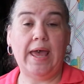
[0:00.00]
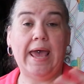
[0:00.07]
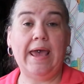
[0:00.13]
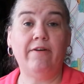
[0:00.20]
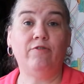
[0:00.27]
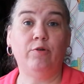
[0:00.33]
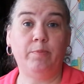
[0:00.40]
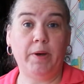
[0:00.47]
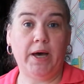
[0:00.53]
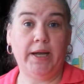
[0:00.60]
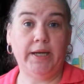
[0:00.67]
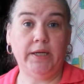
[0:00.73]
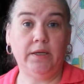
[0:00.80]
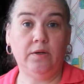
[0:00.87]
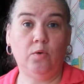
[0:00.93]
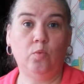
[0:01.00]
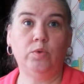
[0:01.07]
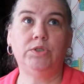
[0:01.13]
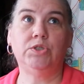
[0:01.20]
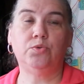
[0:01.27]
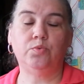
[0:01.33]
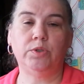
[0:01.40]
everybody,
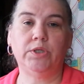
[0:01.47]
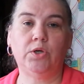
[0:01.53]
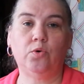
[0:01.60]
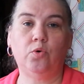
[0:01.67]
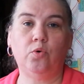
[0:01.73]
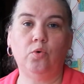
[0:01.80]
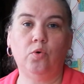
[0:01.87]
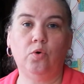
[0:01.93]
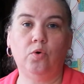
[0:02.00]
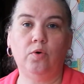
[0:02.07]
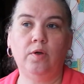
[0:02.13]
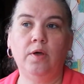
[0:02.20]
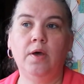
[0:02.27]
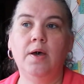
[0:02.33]
which is really cool.